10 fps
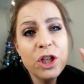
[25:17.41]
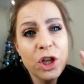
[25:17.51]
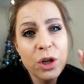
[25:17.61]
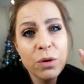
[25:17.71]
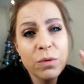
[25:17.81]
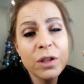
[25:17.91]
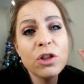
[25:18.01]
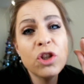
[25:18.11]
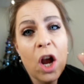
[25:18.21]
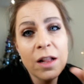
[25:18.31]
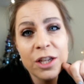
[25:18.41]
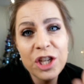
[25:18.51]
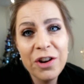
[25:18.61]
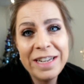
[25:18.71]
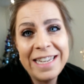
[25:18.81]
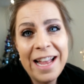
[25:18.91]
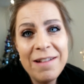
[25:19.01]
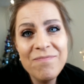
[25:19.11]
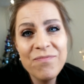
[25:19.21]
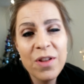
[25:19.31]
choose chocolate cherry today.